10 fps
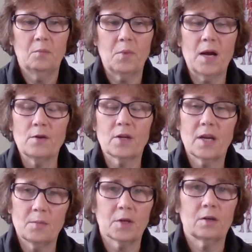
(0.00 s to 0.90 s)

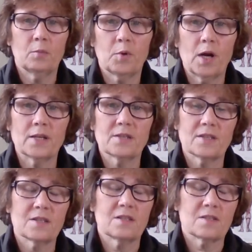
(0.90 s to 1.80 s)
biochemical
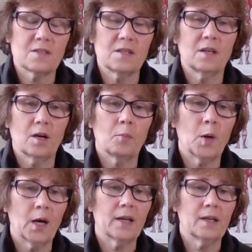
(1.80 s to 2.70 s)
processes in our
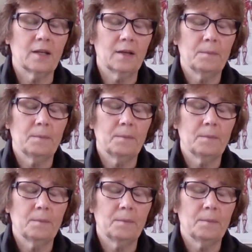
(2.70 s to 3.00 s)
body,